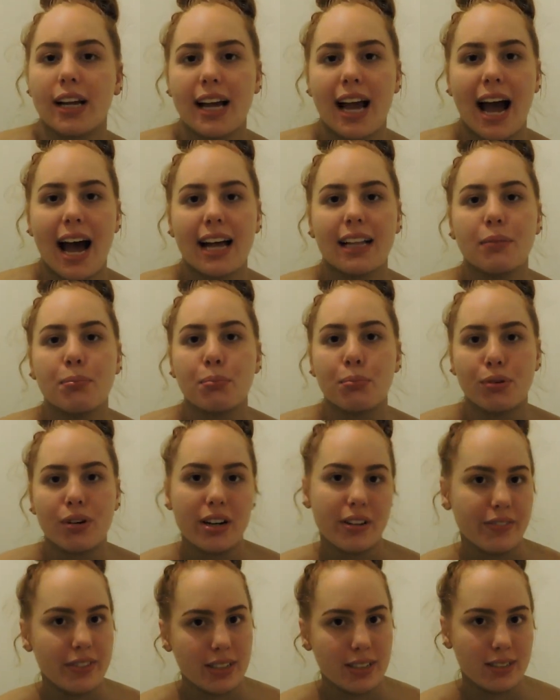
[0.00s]
had
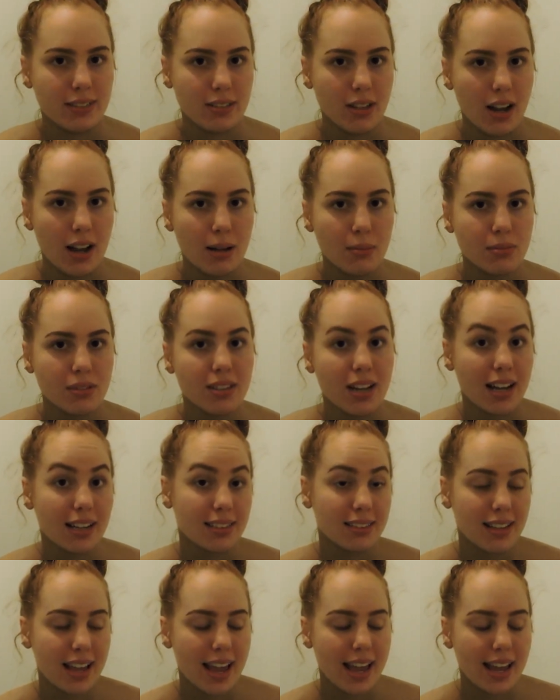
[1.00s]
previous times I
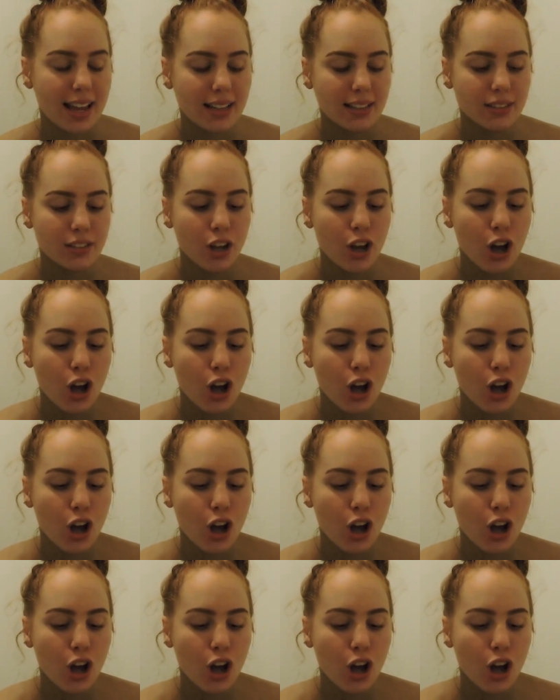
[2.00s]
tanned.